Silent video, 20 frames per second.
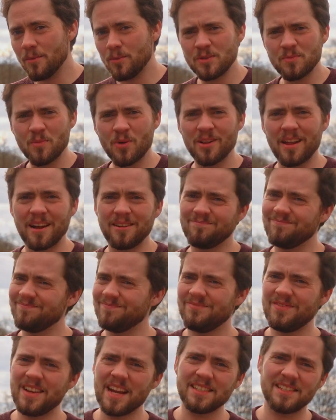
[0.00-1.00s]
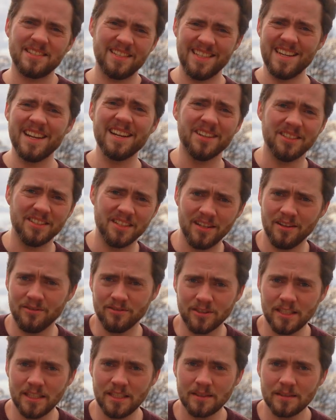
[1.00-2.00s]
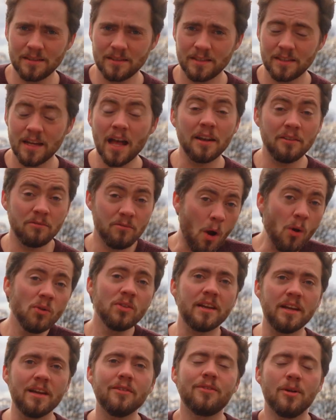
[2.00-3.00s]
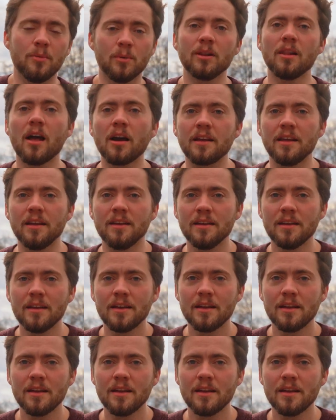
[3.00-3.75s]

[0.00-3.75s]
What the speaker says: it was more like next year delivery, and only if you were lucky.